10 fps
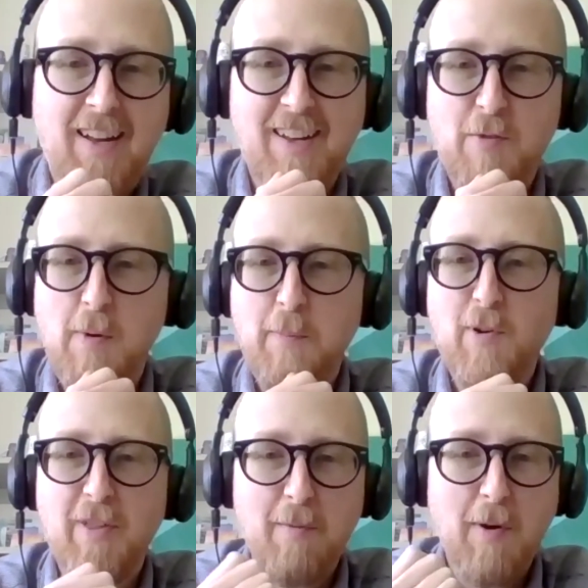remember
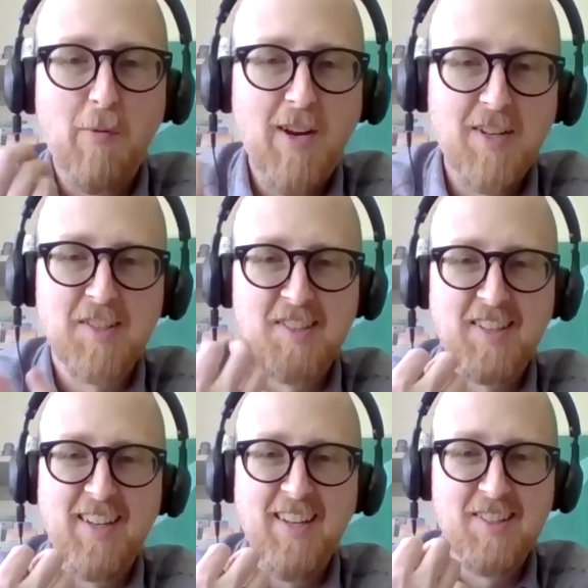that my whiteness
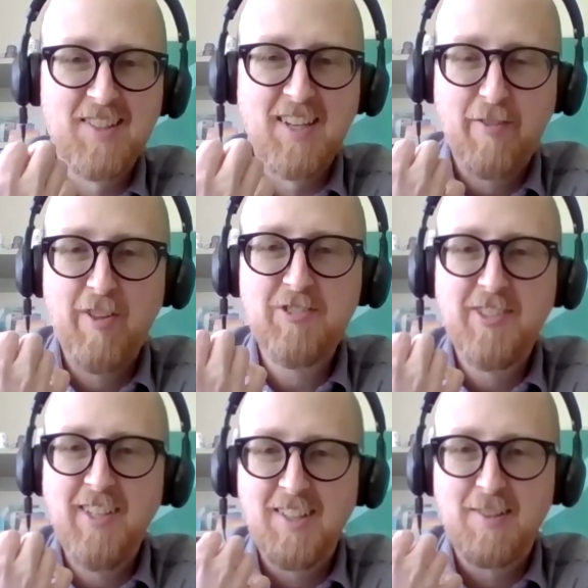is an
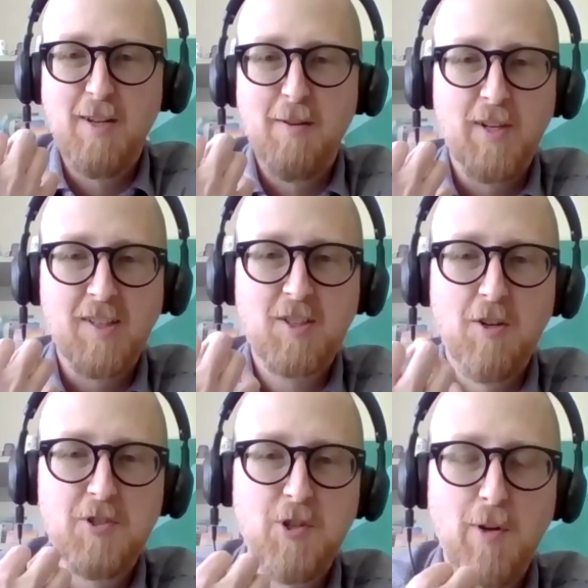ethnicity. It brings
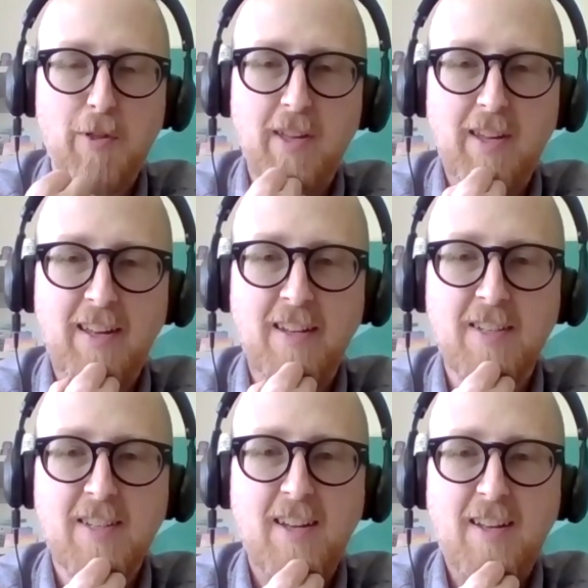culture with it,
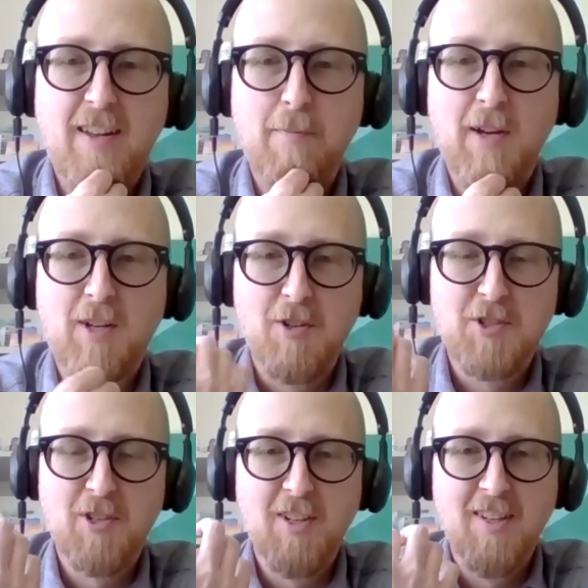and my
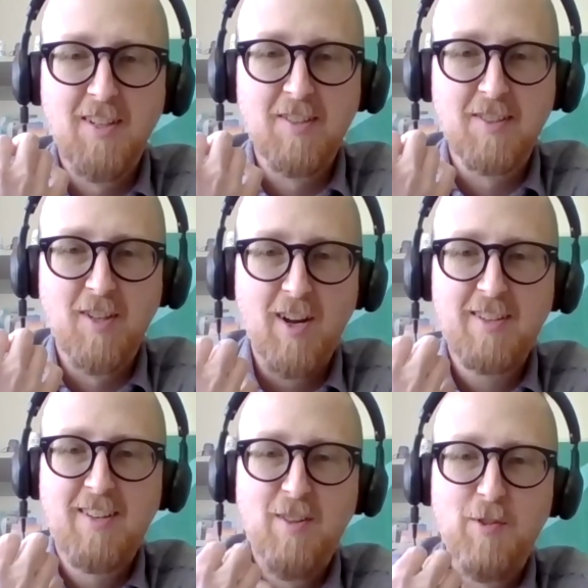culture is
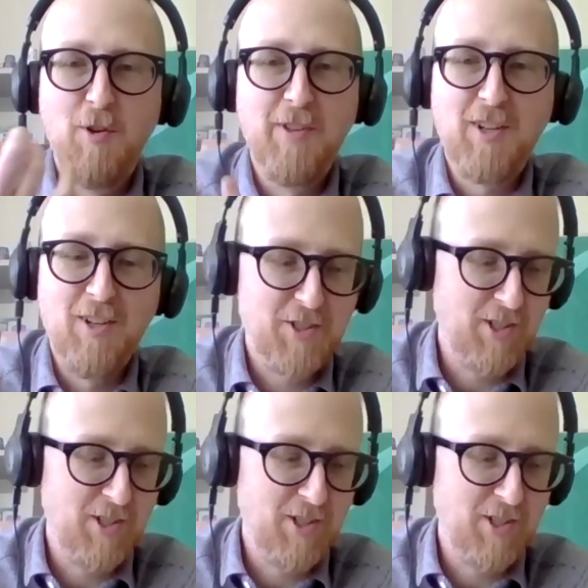not the only culture,